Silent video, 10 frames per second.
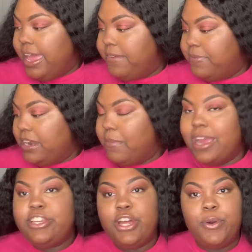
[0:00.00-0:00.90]
If
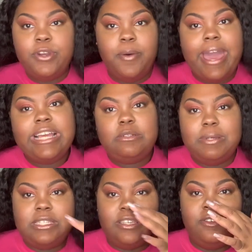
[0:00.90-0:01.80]
anybody don't know what
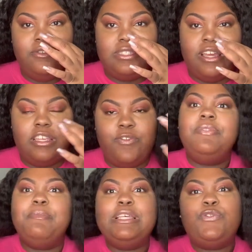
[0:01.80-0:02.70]
HBCU stands for,
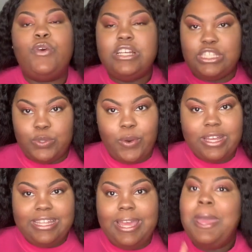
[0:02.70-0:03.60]
it means for
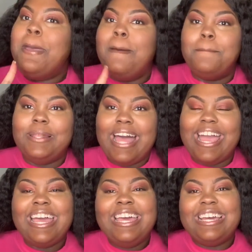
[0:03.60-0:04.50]
Historically
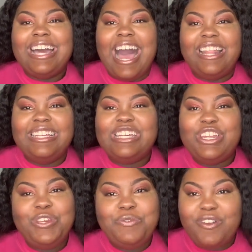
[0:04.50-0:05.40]
Black College
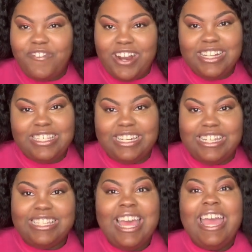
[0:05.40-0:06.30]
and Universities.